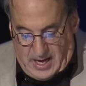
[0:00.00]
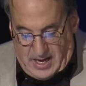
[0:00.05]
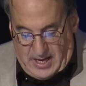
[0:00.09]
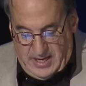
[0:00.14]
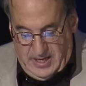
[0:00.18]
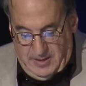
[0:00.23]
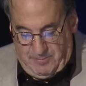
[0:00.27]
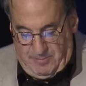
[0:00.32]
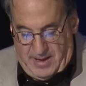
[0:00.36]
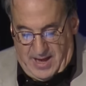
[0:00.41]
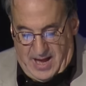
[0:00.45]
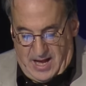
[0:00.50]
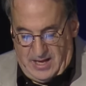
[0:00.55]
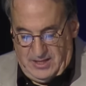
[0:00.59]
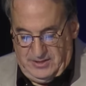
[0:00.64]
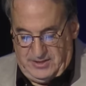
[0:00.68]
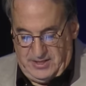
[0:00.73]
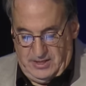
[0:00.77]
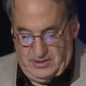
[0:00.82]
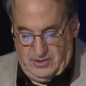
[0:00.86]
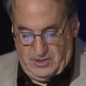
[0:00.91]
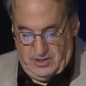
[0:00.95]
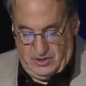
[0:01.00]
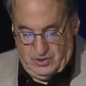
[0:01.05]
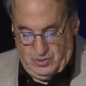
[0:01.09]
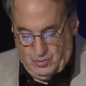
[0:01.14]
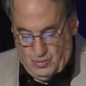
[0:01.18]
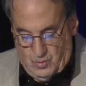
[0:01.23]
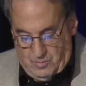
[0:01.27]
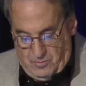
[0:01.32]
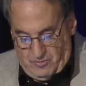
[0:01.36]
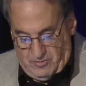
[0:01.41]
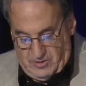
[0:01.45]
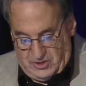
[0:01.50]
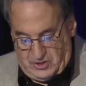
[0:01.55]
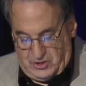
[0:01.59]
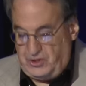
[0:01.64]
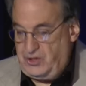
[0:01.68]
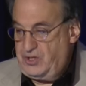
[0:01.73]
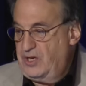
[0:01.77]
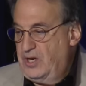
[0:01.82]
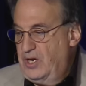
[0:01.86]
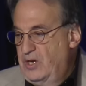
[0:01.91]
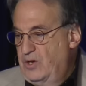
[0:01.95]
He patented
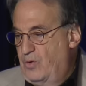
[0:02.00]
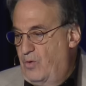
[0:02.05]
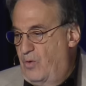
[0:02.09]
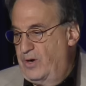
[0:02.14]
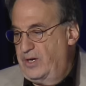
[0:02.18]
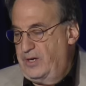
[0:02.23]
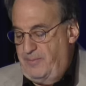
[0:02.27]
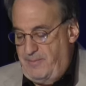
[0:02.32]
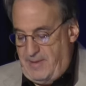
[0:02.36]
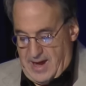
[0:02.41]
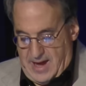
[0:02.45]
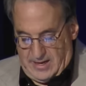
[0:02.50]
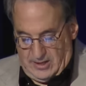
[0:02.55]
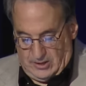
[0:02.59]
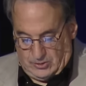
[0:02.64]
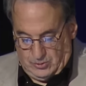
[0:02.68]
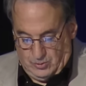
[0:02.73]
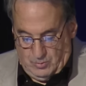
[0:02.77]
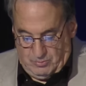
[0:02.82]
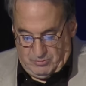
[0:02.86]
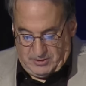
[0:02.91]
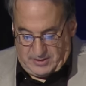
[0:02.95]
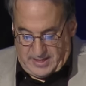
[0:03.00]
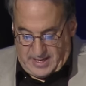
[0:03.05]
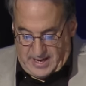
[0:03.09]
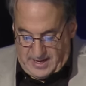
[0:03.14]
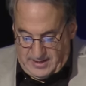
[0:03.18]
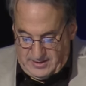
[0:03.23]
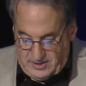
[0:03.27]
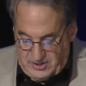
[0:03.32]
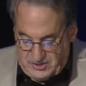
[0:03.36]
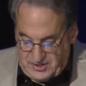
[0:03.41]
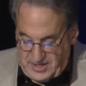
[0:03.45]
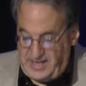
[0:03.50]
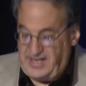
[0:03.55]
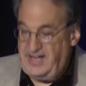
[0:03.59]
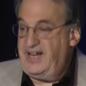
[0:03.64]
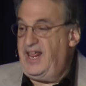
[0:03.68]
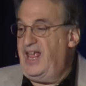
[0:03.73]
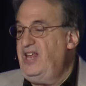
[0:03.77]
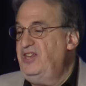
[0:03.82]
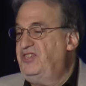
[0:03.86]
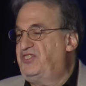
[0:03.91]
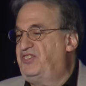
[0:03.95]
numerous automatic lubricators, and at
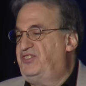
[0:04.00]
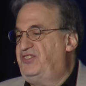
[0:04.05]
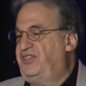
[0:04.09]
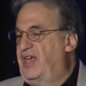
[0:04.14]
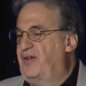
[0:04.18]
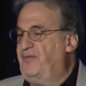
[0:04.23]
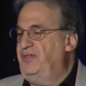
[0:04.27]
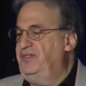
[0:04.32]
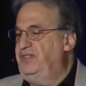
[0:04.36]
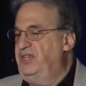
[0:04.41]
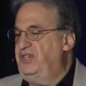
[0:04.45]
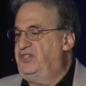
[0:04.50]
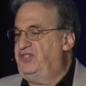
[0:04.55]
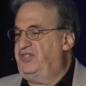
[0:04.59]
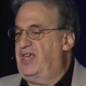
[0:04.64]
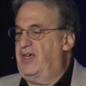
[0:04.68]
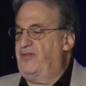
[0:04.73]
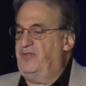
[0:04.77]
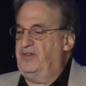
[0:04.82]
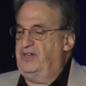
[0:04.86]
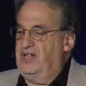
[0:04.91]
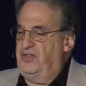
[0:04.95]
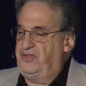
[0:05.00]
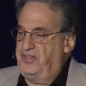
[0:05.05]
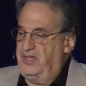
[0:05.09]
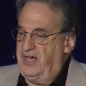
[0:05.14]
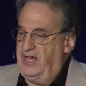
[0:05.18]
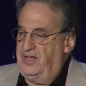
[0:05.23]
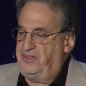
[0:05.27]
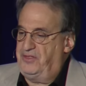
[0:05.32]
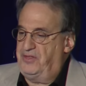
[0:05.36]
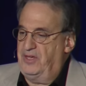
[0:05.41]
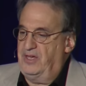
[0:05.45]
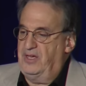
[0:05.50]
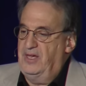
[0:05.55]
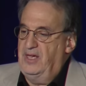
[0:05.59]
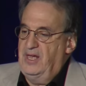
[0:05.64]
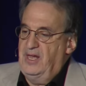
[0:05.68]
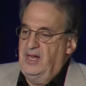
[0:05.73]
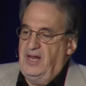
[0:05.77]
age 77, at the